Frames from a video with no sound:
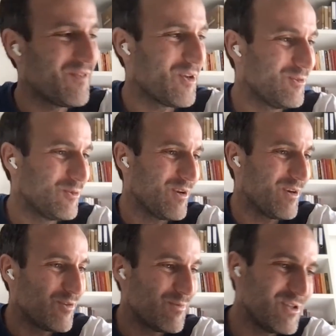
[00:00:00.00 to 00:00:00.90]
And to
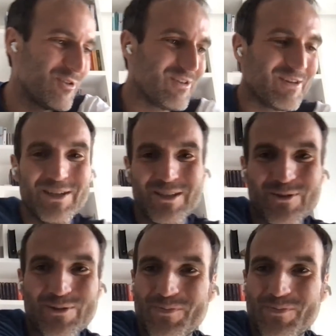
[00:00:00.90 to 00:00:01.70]
learn from each other a bit.